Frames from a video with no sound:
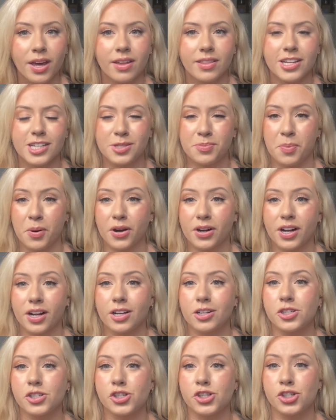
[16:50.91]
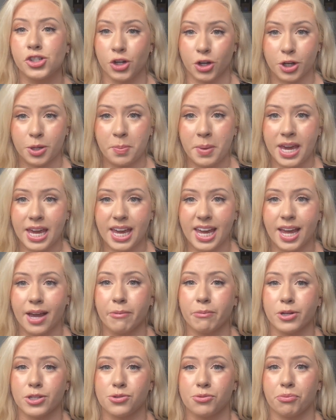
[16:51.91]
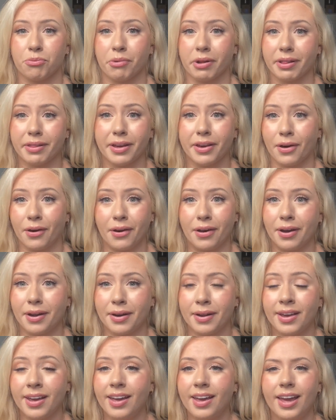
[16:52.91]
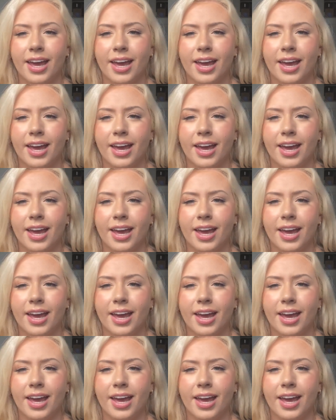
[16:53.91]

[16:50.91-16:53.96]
this book shook me. It was really good.